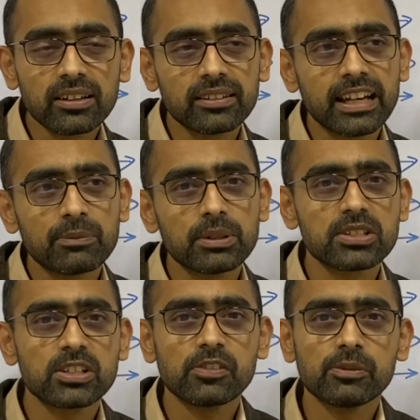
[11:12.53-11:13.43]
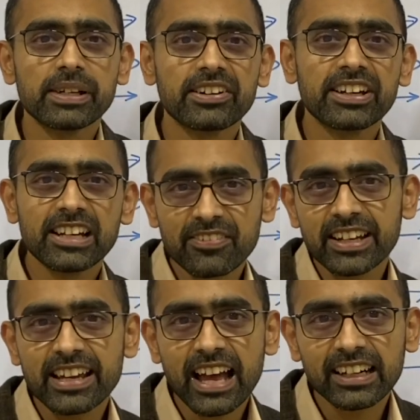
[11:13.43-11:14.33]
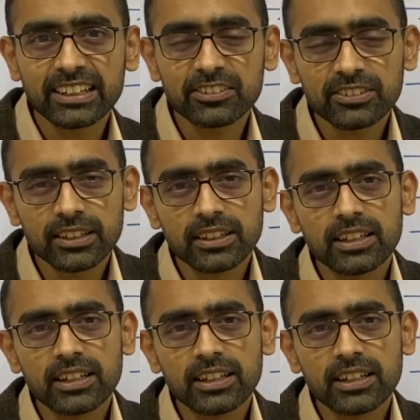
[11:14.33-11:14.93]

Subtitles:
that person will be really very active